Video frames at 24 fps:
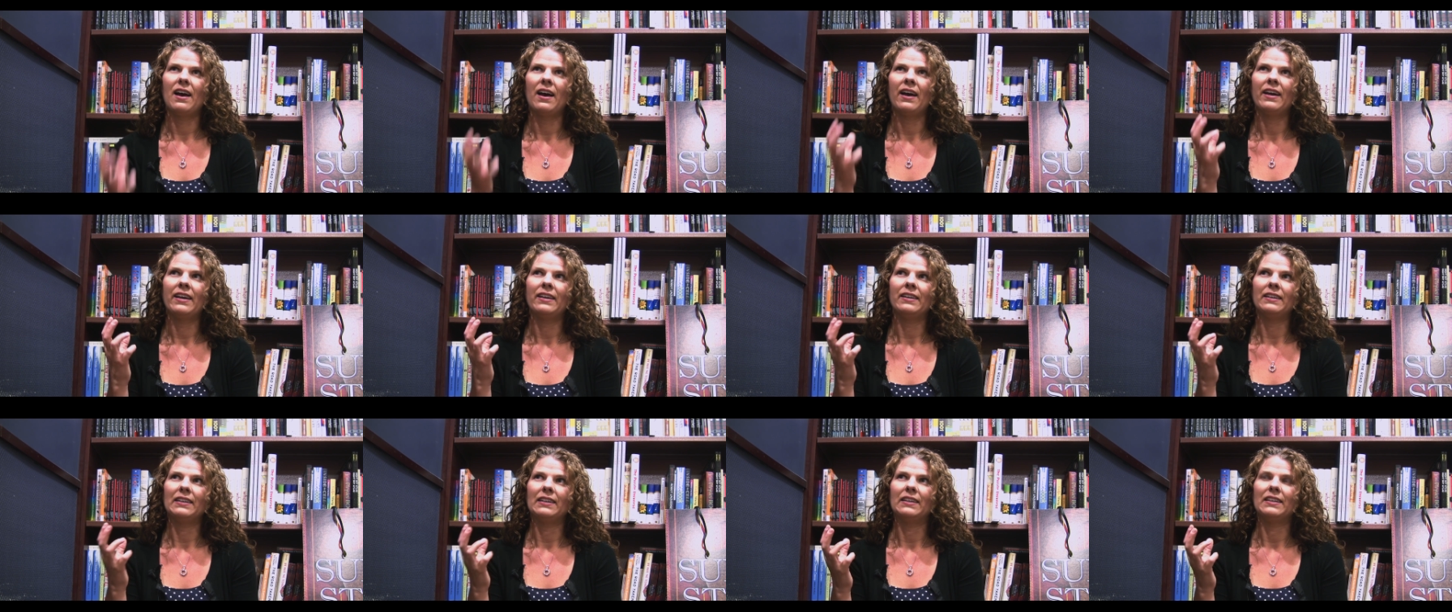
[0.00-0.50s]

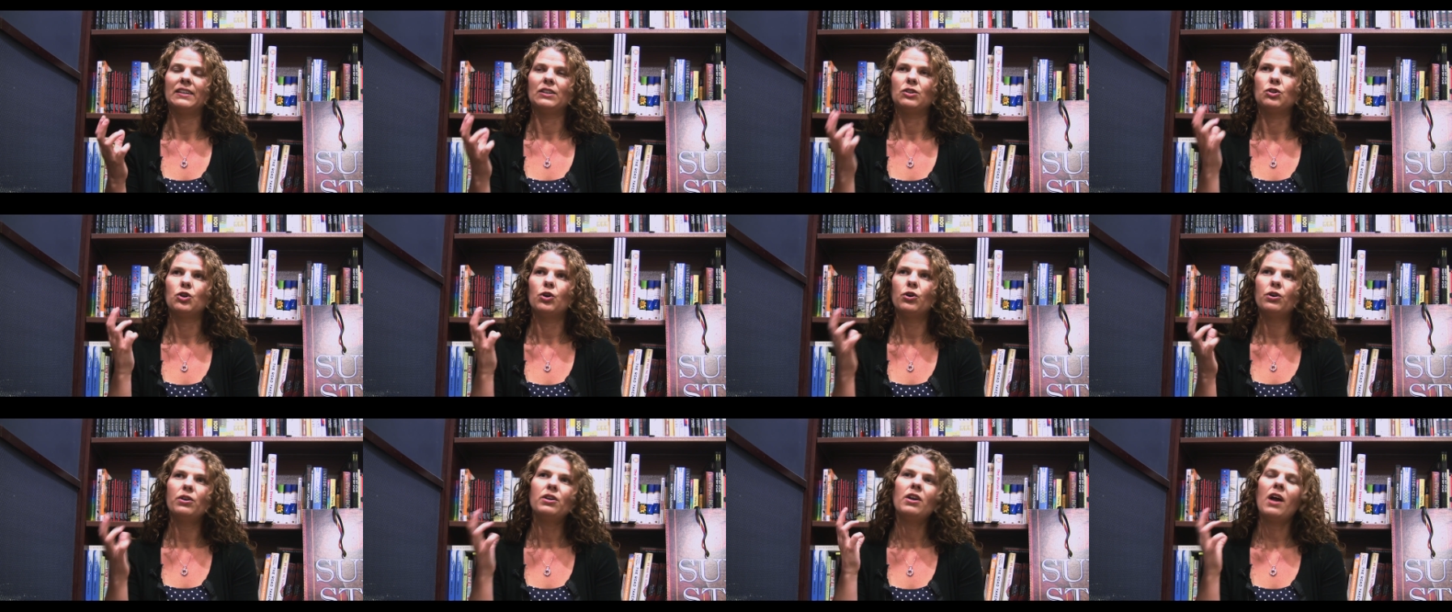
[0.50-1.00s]
I
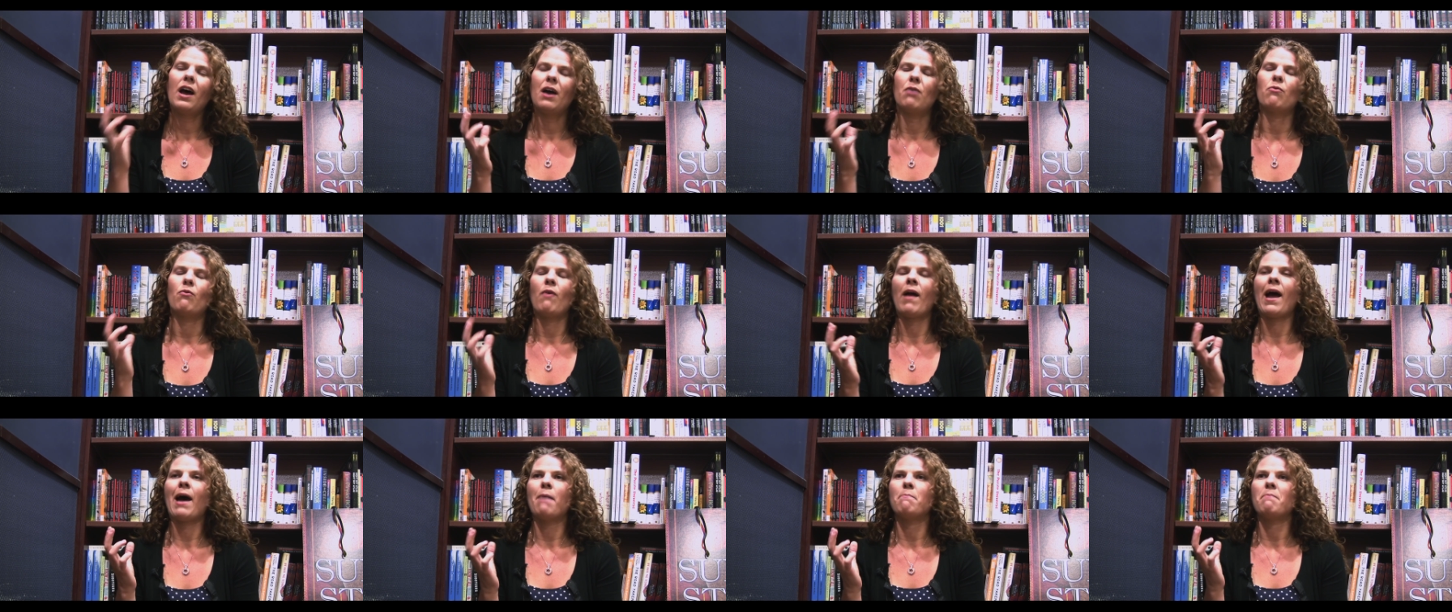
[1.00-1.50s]
could not
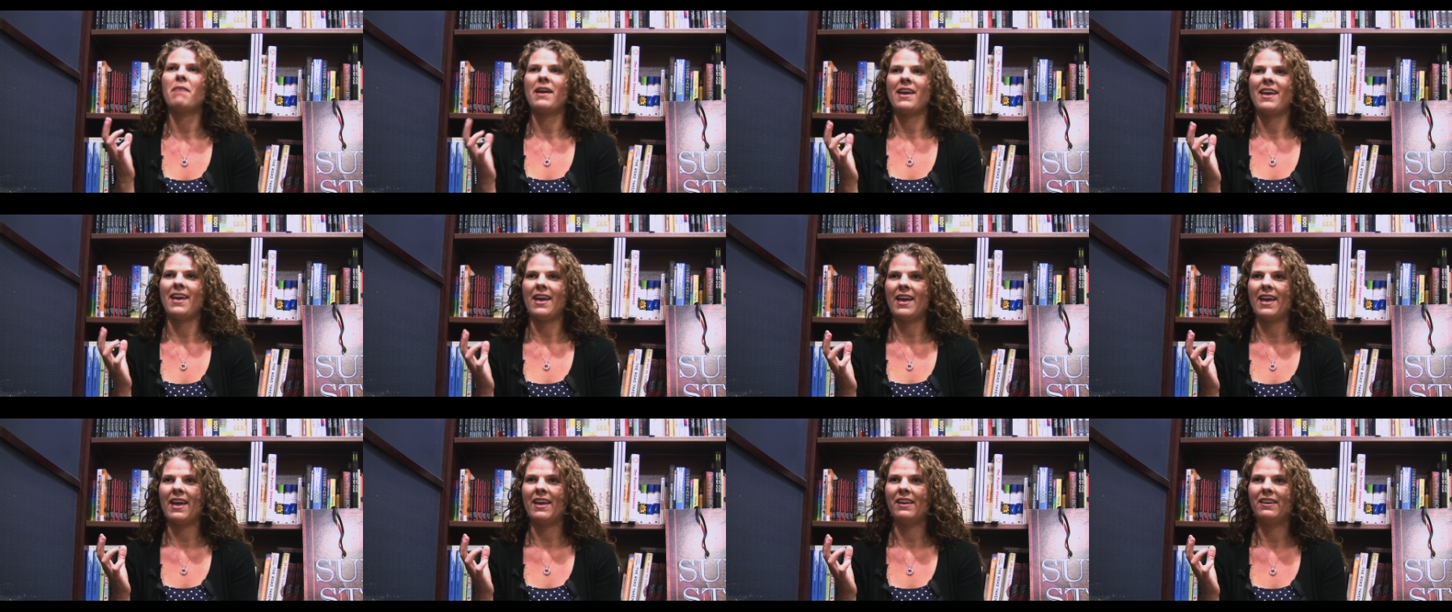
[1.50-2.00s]
wrap my
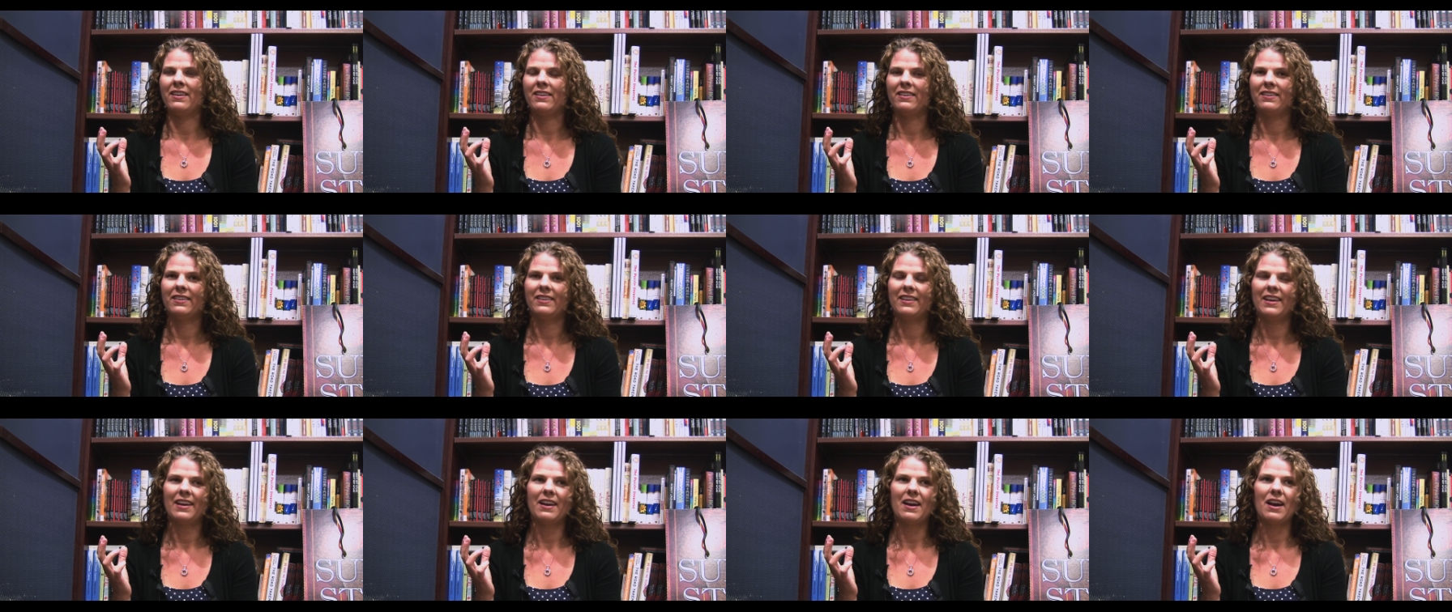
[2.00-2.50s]
head
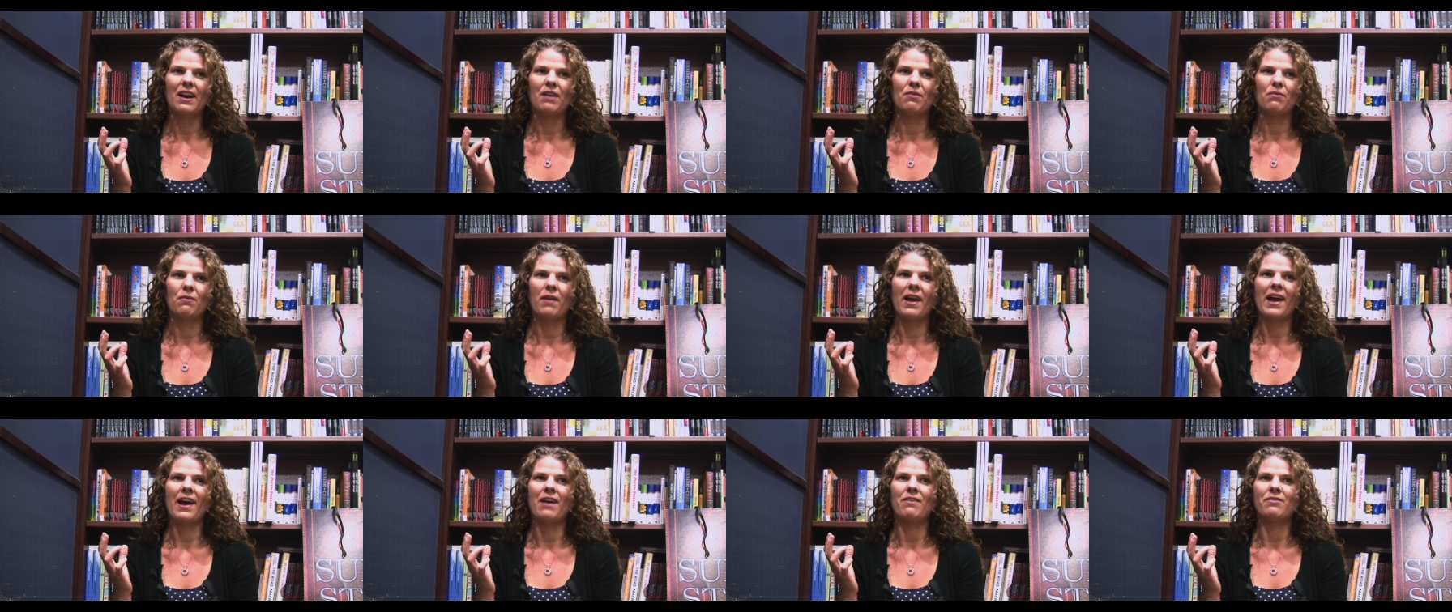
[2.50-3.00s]

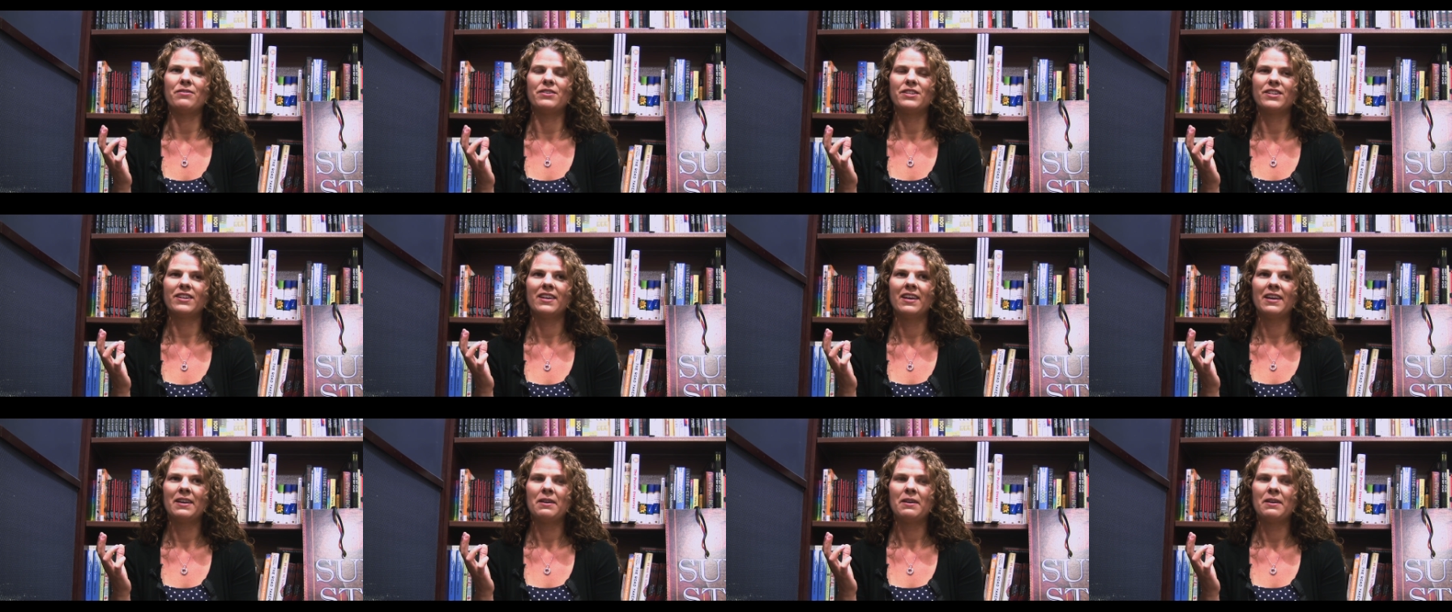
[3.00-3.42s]
around